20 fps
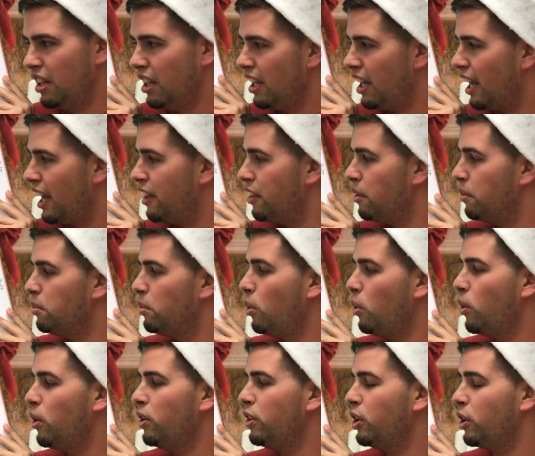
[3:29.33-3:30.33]
And the
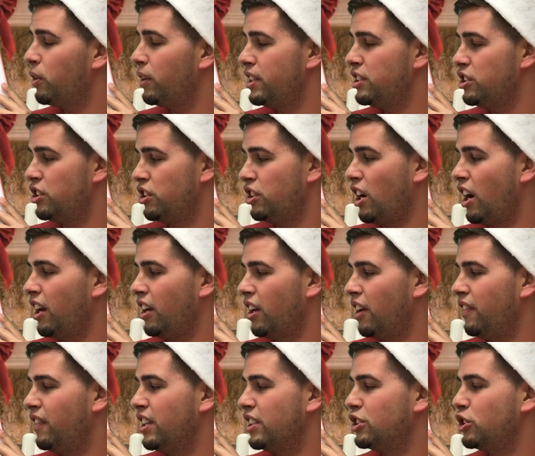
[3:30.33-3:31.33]
more the Grinch thought
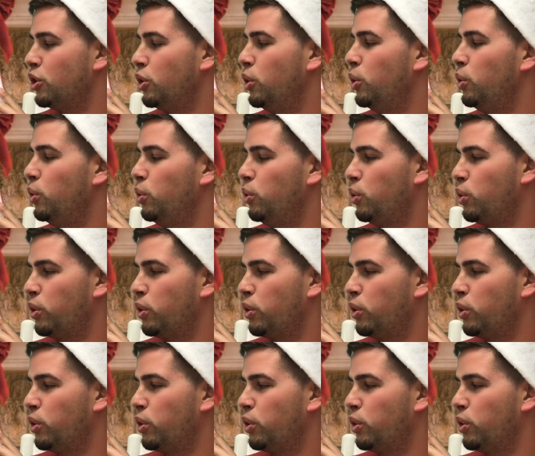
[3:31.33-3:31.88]
of this Who